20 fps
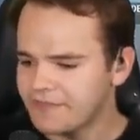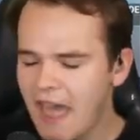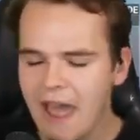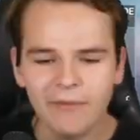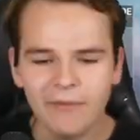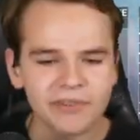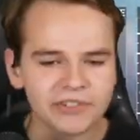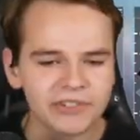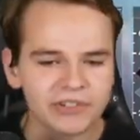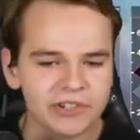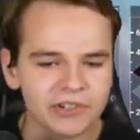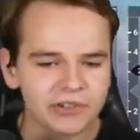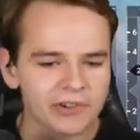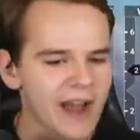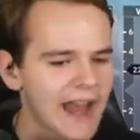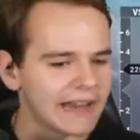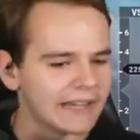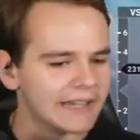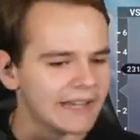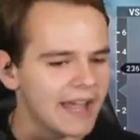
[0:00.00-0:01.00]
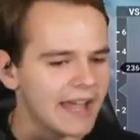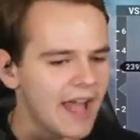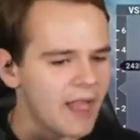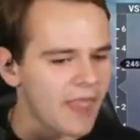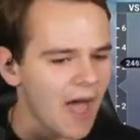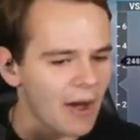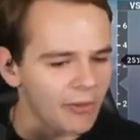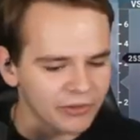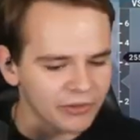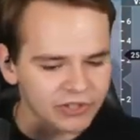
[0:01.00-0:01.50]
That was great.
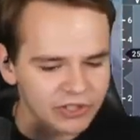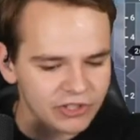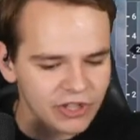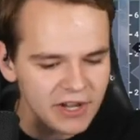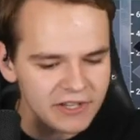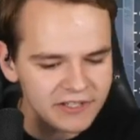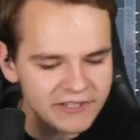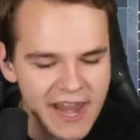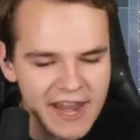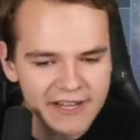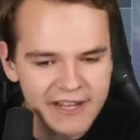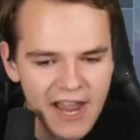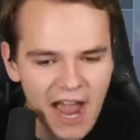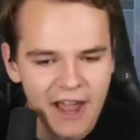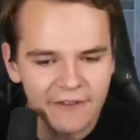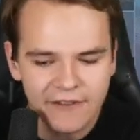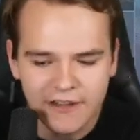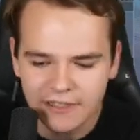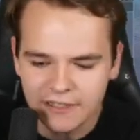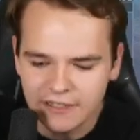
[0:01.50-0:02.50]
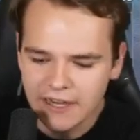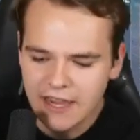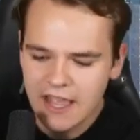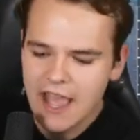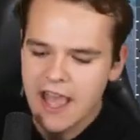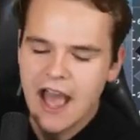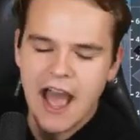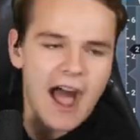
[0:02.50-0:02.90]
That was a good takeoff here.